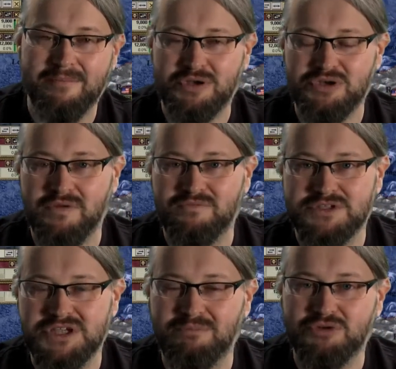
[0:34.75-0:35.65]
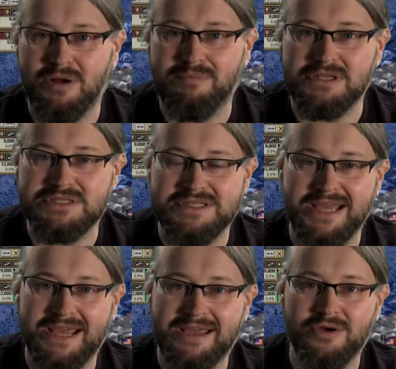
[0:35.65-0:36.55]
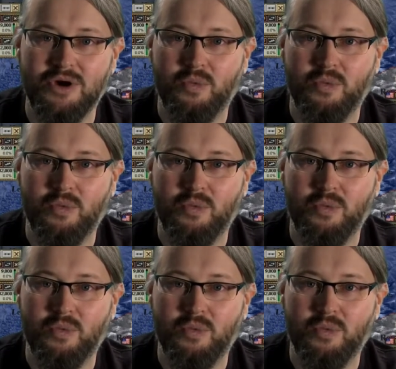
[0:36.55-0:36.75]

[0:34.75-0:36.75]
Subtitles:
but you had some trouble seeing